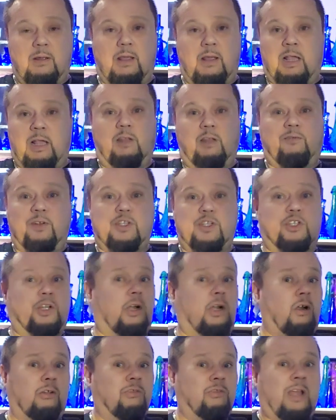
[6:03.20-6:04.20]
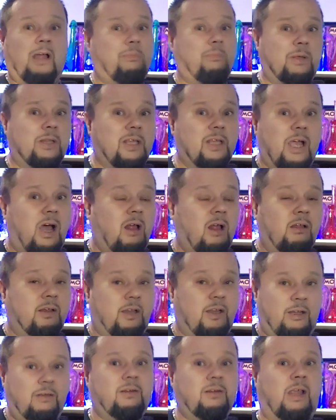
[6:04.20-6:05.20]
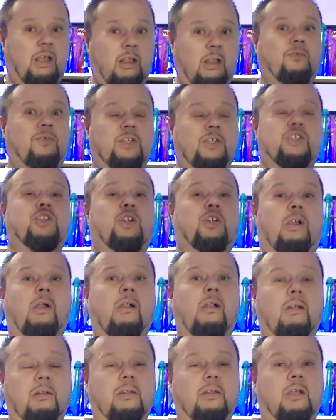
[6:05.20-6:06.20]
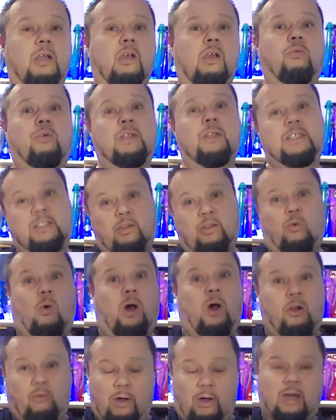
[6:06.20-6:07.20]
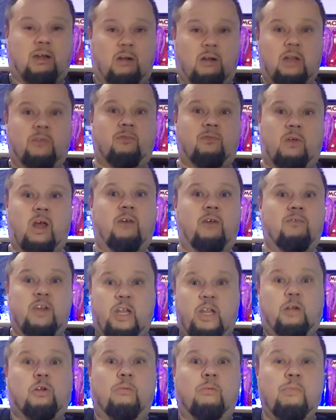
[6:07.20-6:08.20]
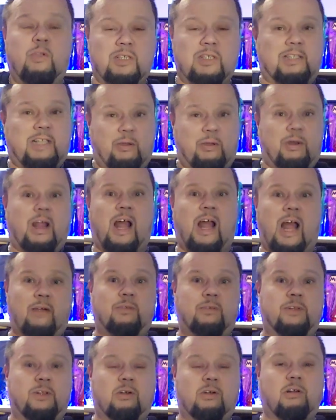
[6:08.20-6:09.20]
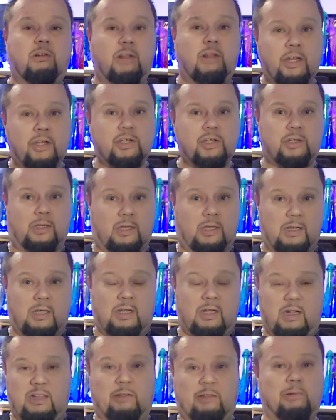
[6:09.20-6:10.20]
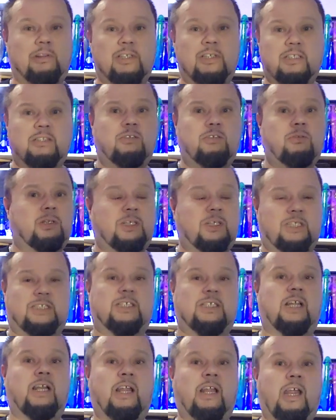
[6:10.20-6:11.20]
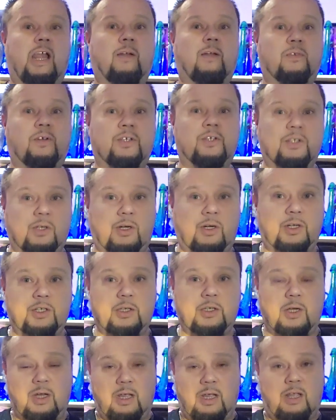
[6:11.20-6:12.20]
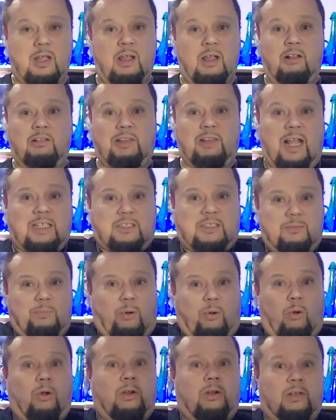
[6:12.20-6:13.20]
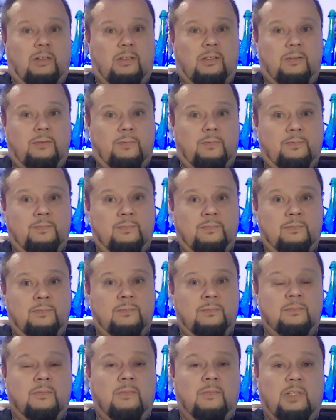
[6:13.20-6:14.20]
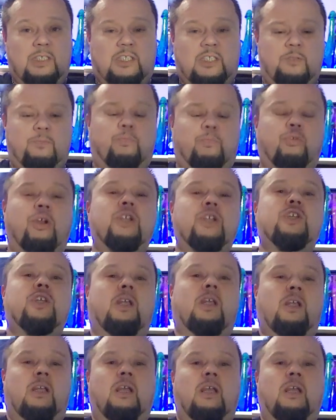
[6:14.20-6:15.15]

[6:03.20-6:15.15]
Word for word: Ella Fitzgerald, not Billie Holiday, Ella Fitzgerald was the one record of, of Negro music they would have in their collection. They would listen to it on a Sunday after church. That's important. This is bridging